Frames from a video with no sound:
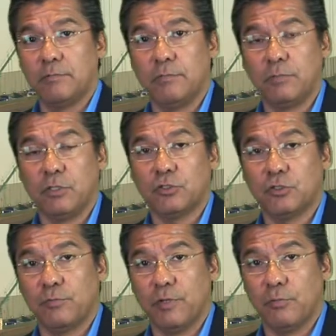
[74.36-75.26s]
administer
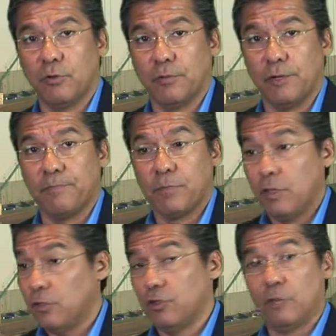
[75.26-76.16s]
your bit program.
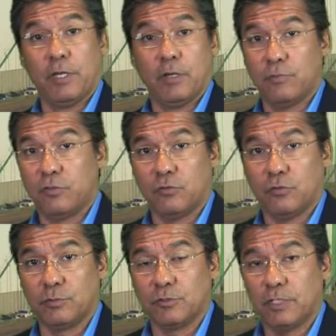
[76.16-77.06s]
You can make up these
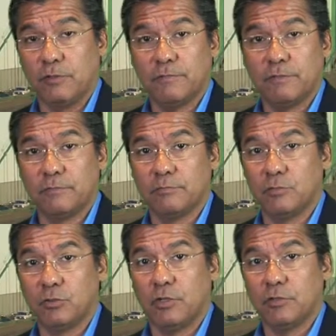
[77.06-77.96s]
forms yourself and
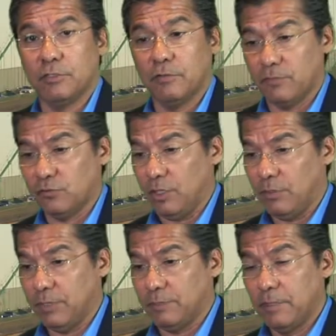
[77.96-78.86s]
do it all yourself as
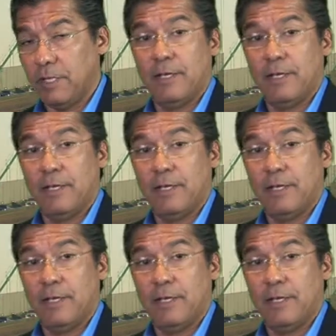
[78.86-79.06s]
well, but